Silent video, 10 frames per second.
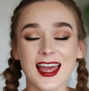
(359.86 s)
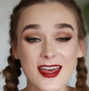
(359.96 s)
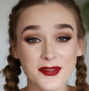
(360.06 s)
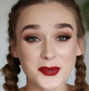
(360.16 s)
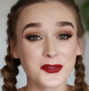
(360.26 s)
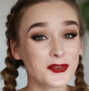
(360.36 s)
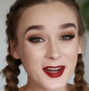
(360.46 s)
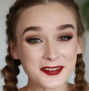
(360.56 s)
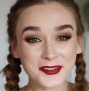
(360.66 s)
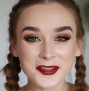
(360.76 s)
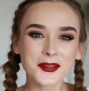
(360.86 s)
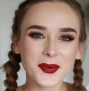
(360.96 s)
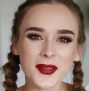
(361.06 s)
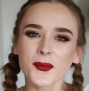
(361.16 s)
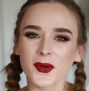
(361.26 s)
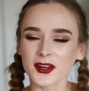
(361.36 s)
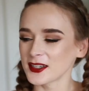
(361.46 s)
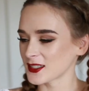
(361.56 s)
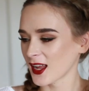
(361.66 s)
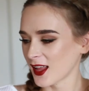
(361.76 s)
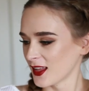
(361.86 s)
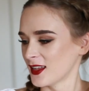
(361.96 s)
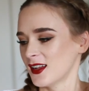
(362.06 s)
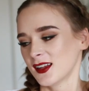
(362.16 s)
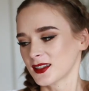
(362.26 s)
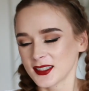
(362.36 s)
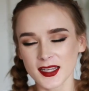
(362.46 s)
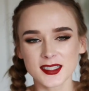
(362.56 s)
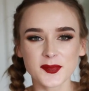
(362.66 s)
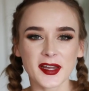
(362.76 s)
And then when you've got it looking the way you want it, take some